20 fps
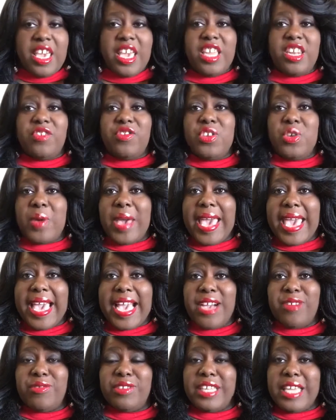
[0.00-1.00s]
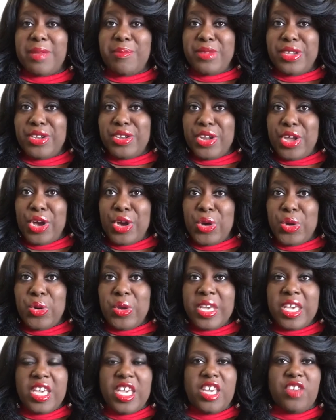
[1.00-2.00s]
and if you have let me know
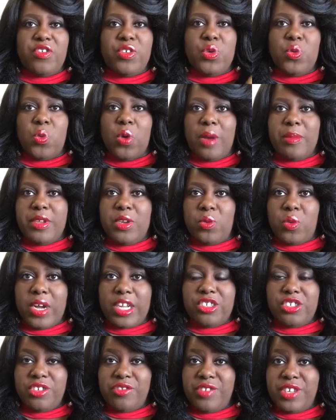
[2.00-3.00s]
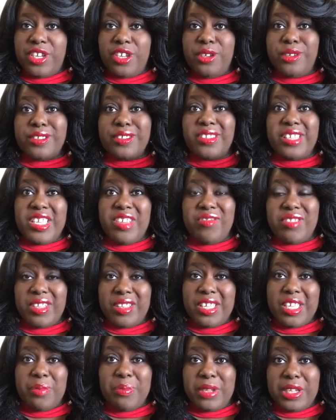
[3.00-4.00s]
if you want me to watch your videos leave the
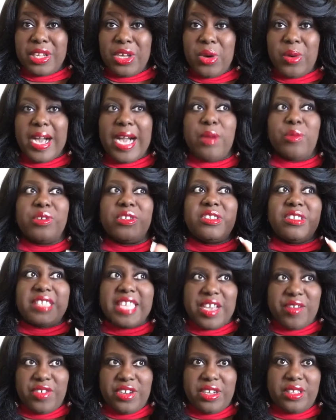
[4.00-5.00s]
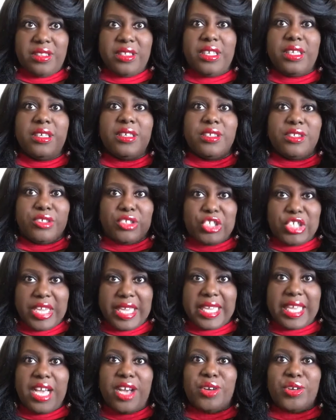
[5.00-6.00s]
link below I will definitely
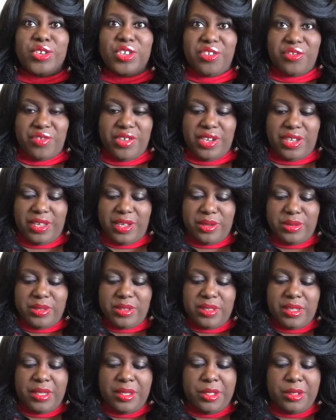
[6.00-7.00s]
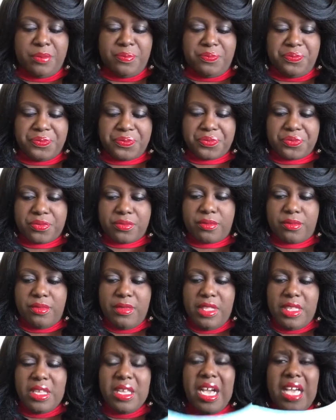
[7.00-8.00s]
check out your videos
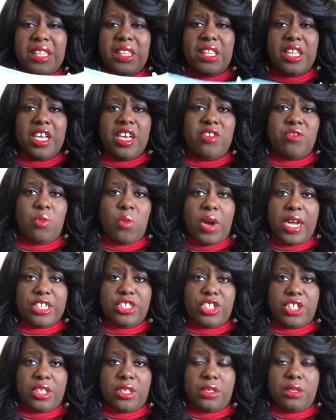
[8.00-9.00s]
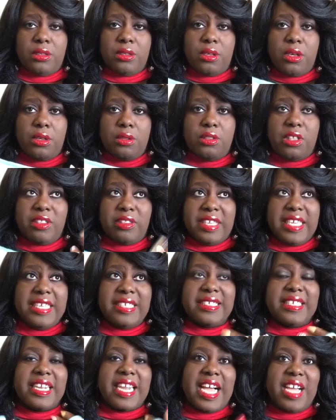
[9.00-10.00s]
I love watching the
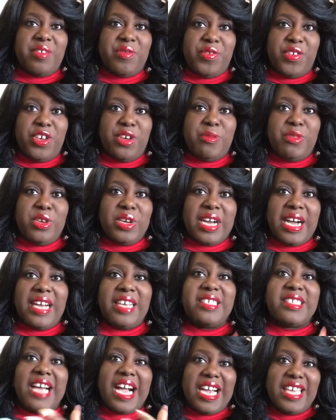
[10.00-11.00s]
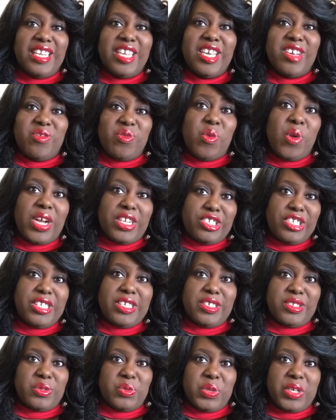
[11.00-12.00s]
things that I film you guys I love
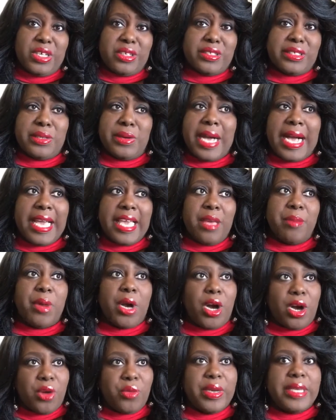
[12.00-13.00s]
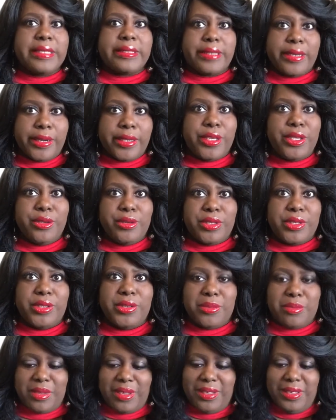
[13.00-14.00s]
watching as well so I am always on
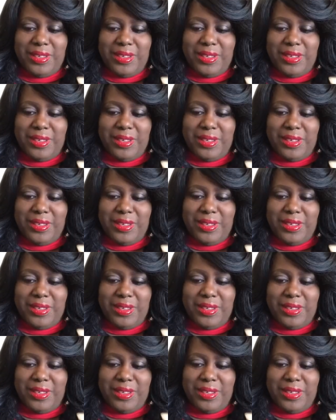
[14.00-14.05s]
YouTube